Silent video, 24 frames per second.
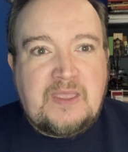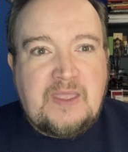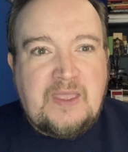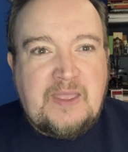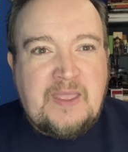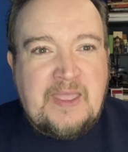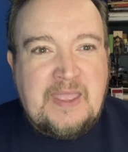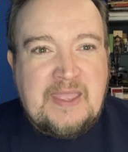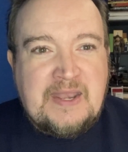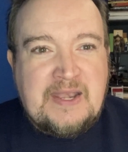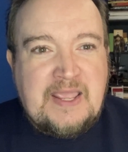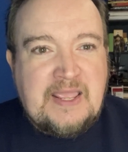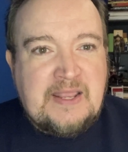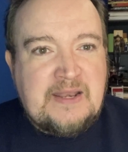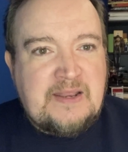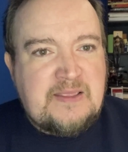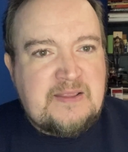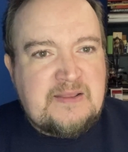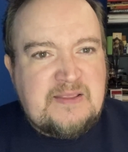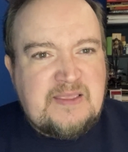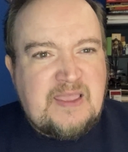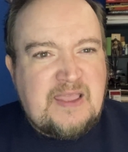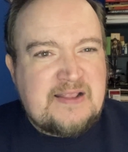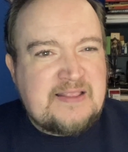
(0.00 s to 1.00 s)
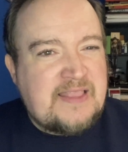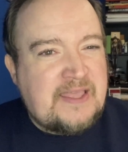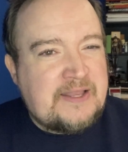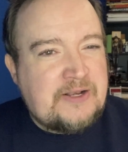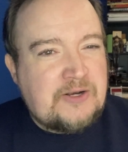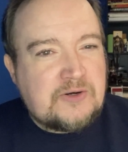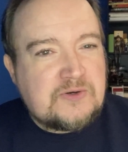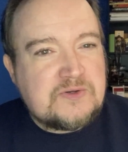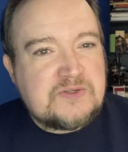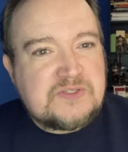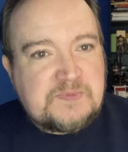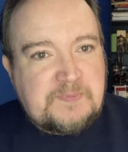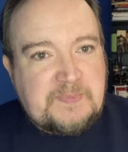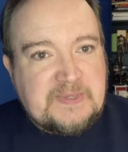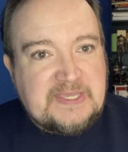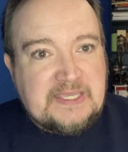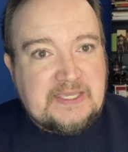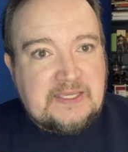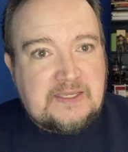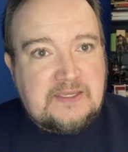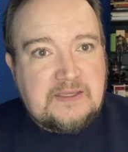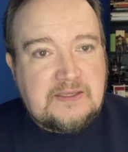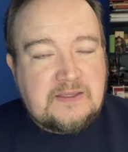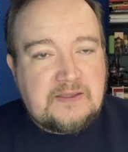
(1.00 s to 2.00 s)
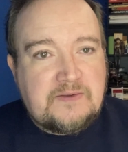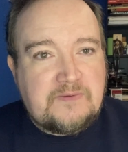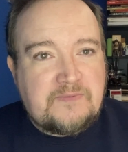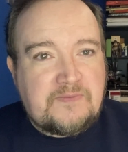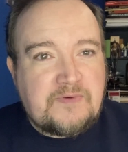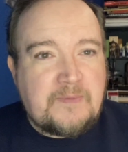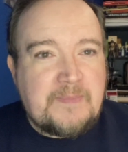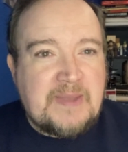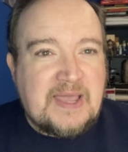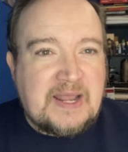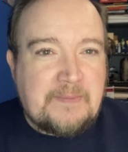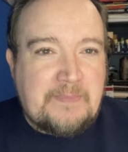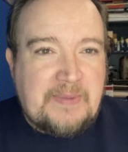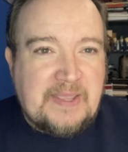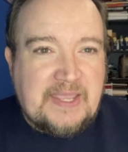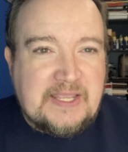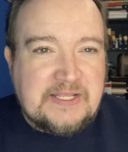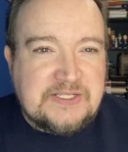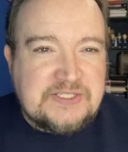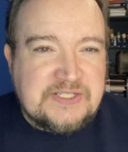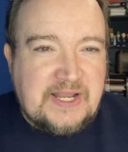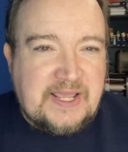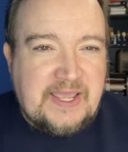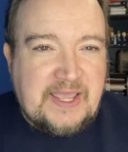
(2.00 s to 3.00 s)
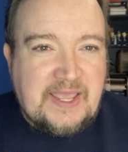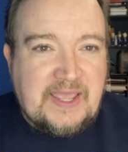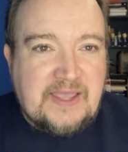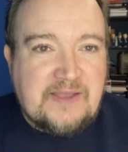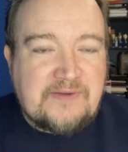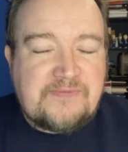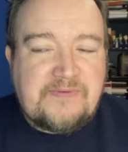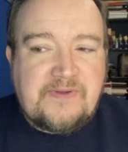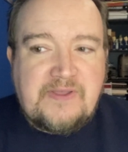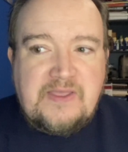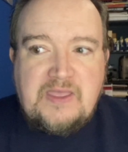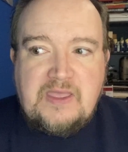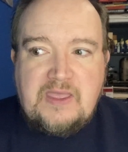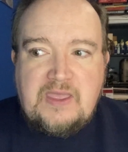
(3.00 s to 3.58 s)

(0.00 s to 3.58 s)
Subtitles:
And I let her speak for about a page and a half.